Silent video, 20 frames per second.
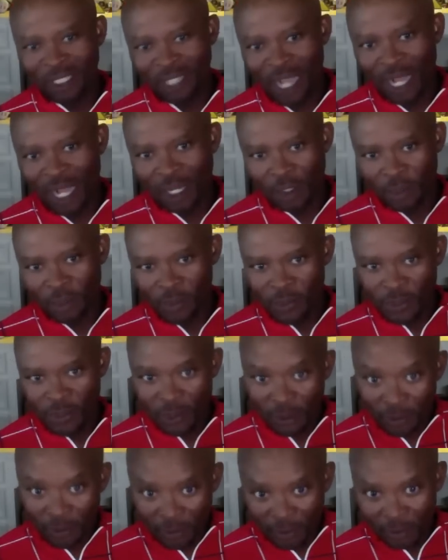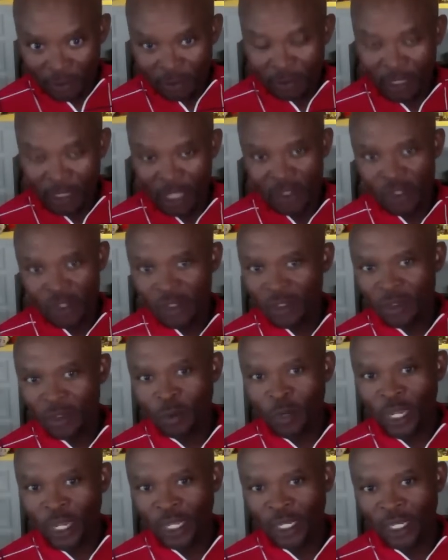dollars. That's just the
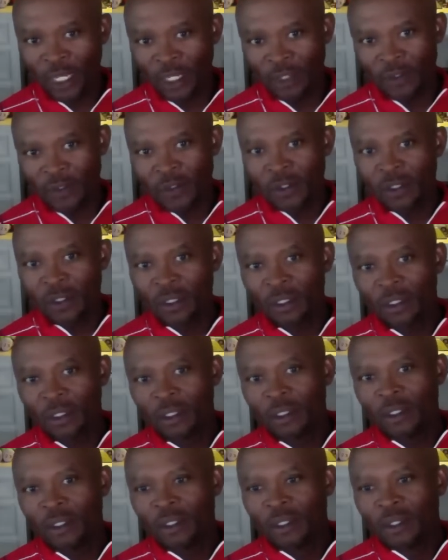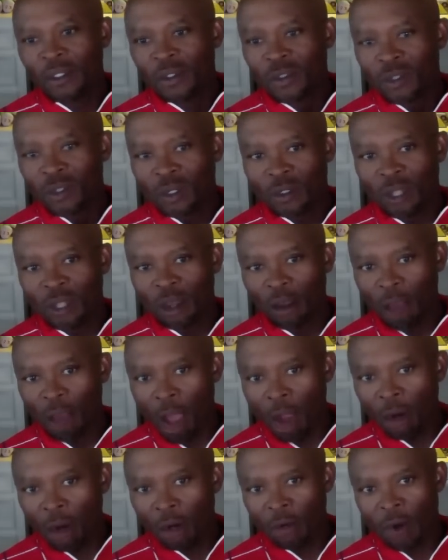way it is. So the
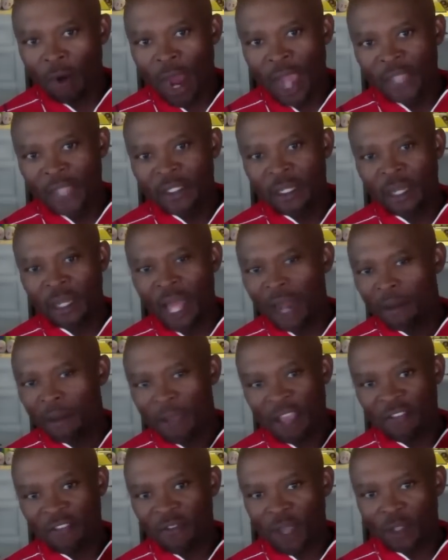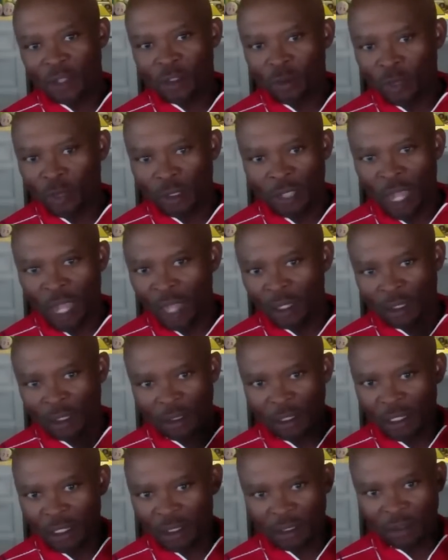longer rides, and a lot of manufacturers will tell
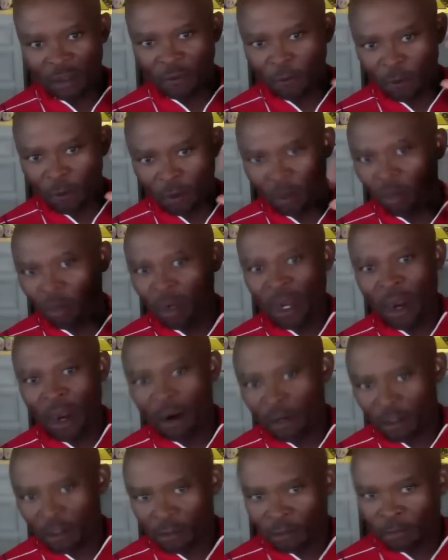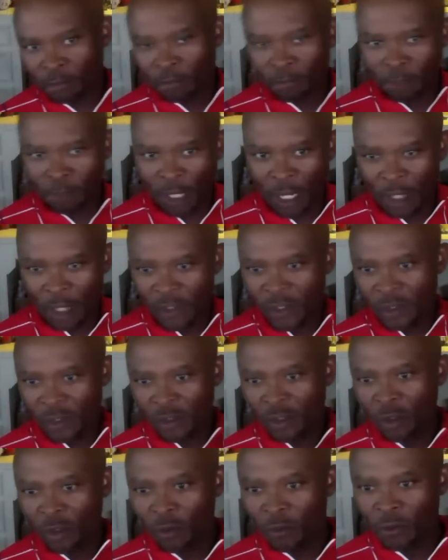you this is for three hours plus,
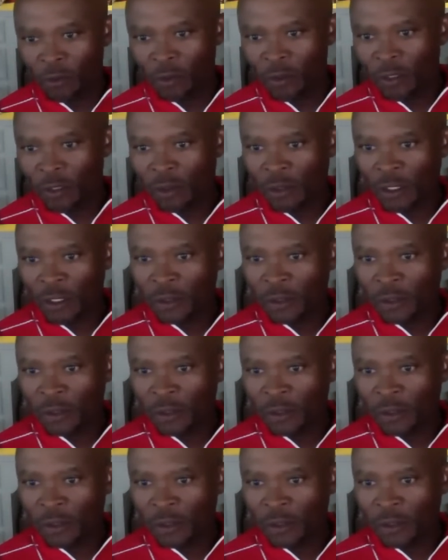so forth and so on.